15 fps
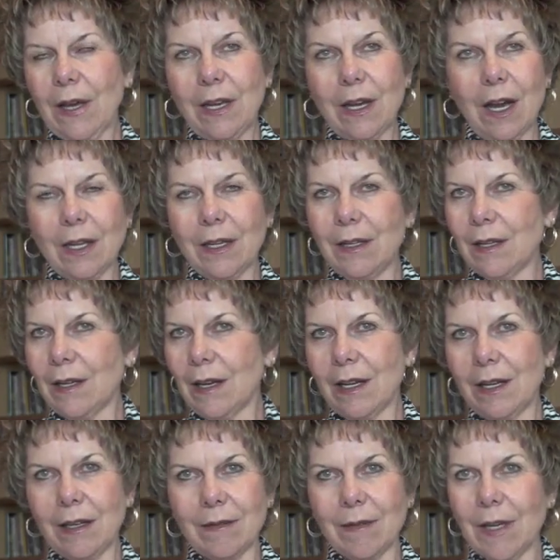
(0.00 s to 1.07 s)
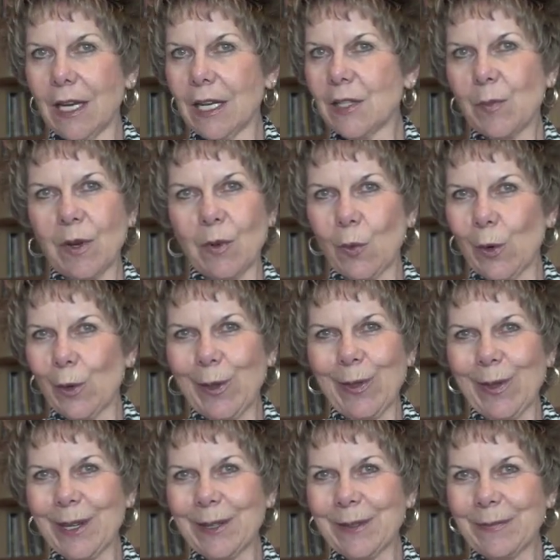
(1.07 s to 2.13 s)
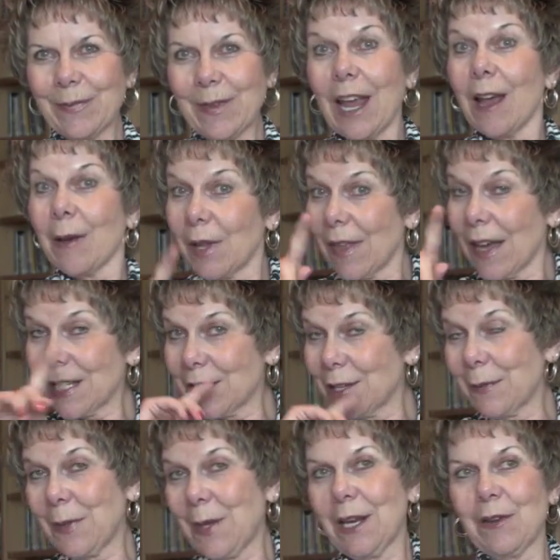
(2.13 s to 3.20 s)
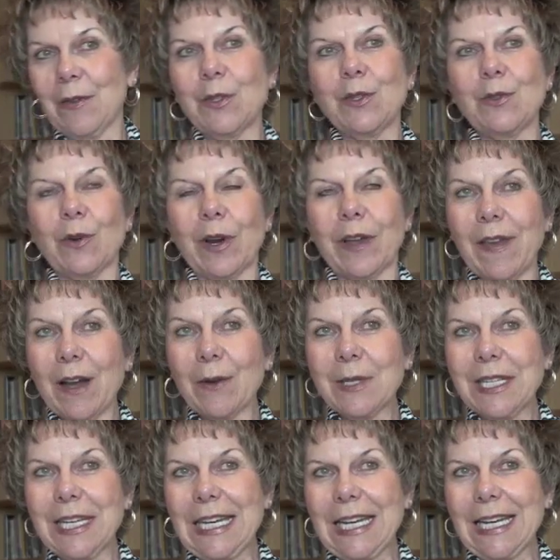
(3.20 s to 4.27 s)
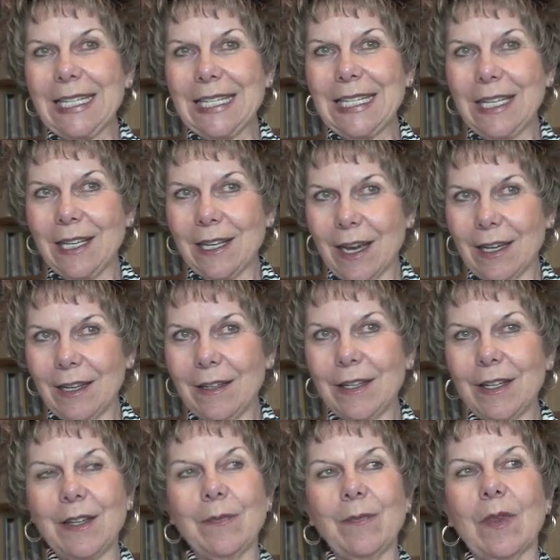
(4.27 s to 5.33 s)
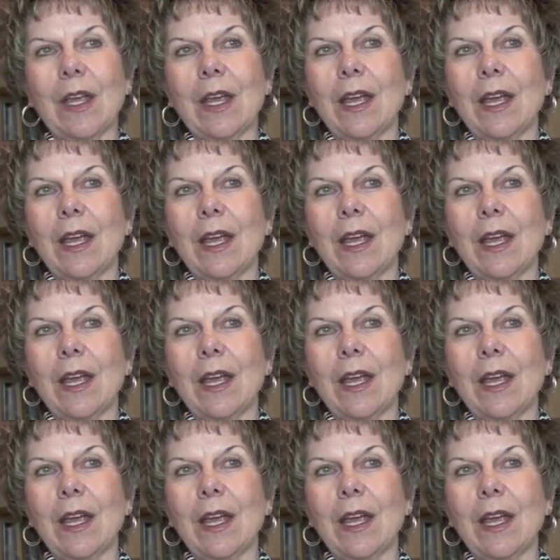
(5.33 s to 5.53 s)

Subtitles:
if I died tonight, it has been worth it. But that's not the end of the story. That was in 1990.